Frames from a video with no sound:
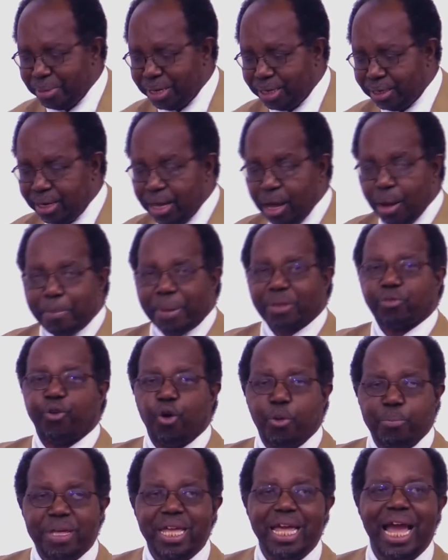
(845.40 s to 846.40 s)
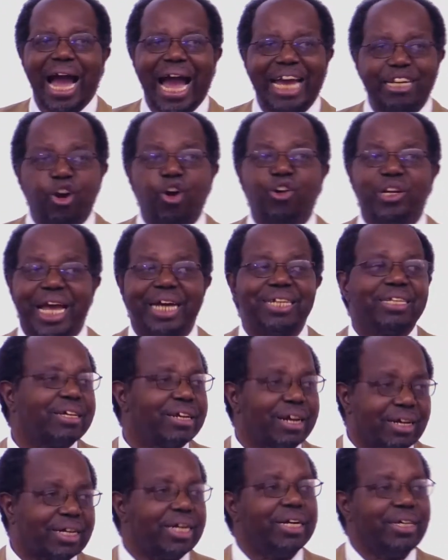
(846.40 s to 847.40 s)
mean, but for me, I don't get
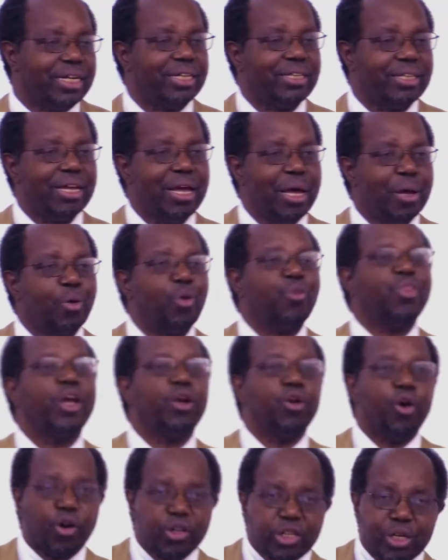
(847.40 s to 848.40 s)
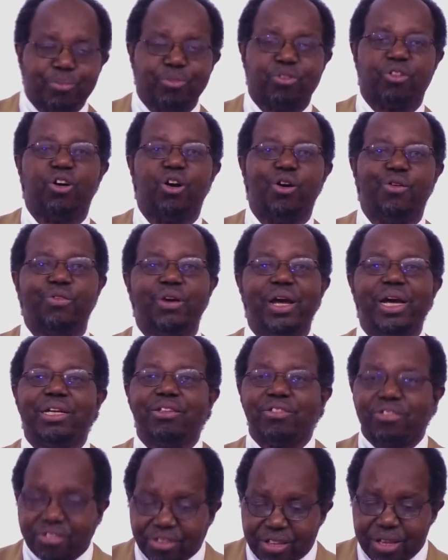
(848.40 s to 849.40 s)
credit because the Lord himself
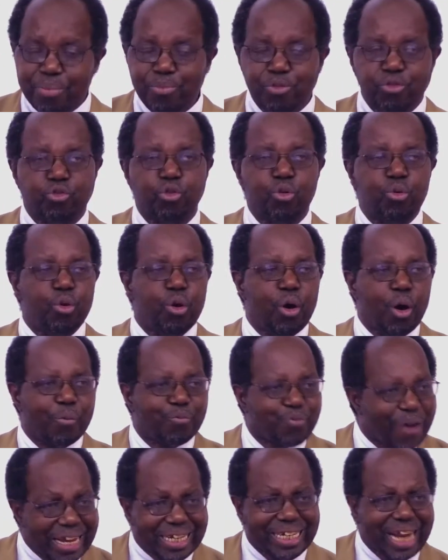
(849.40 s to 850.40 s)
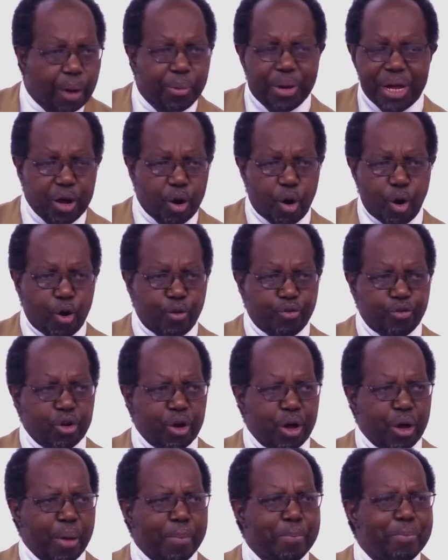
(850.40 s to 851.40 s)
seems to find a way of
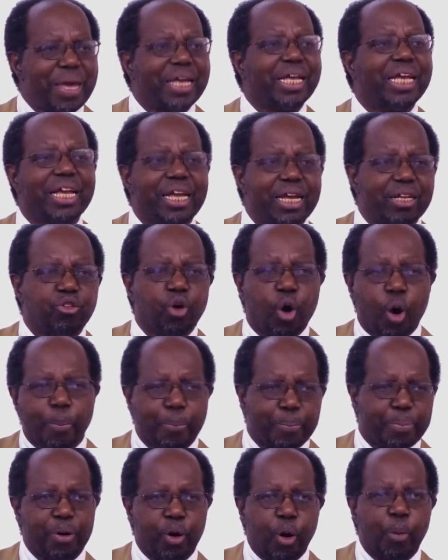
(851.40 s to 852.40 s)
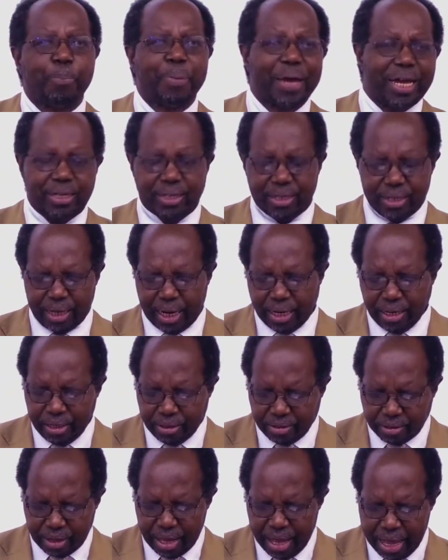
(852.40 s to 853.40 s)
making it open. And
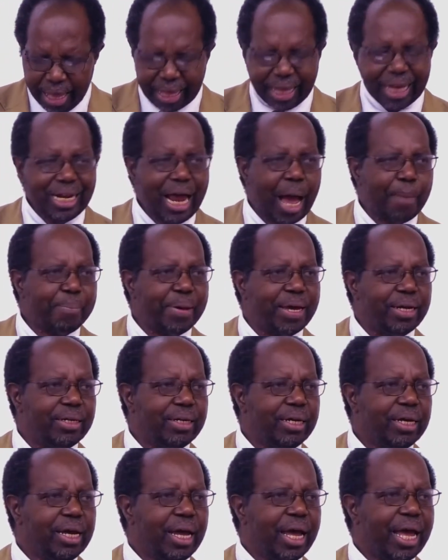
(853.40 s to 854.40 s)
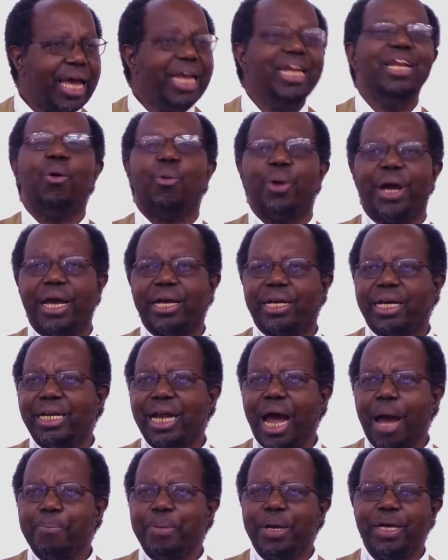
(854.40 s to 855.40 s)
it can happen anywhere. It can
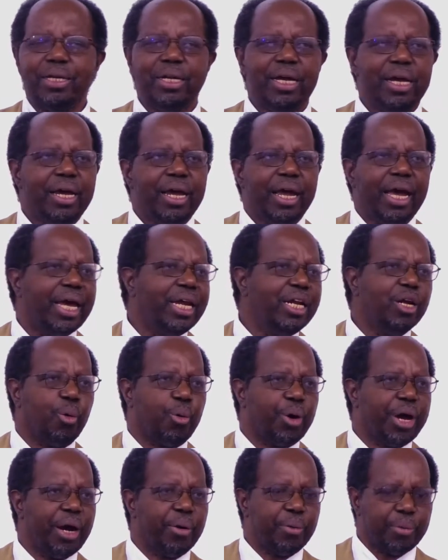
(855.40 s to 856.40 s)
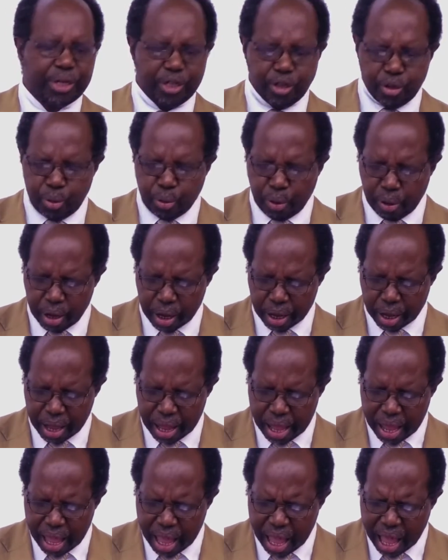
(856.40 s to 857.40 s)
happen anywhere when you
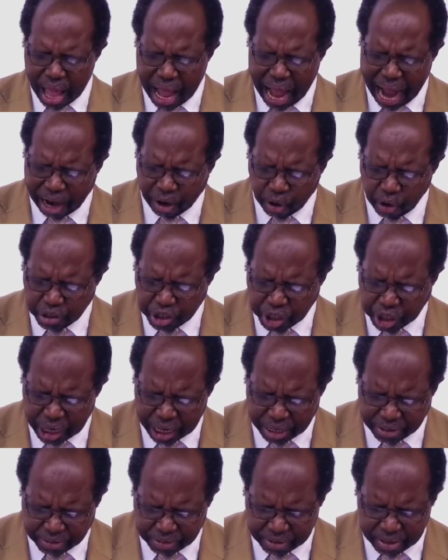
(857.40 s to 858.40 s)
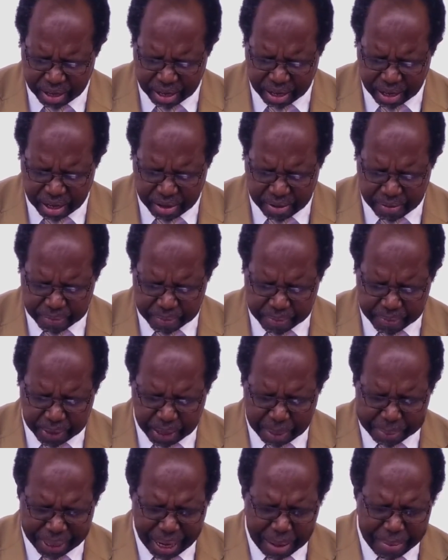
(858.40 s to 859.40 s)
are conscious.
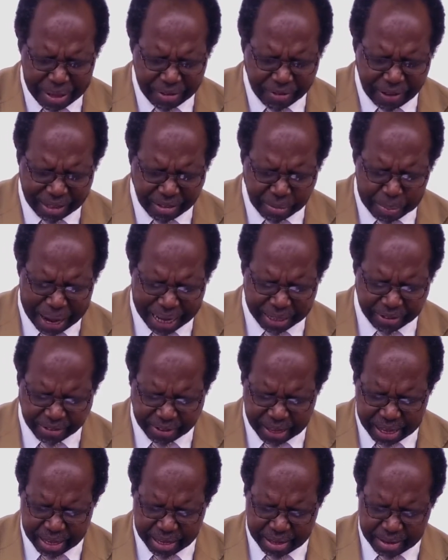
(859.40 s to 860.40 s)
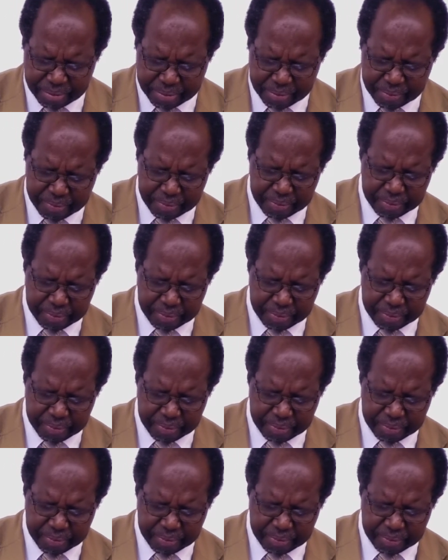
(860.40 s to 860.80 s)
But let me start by saying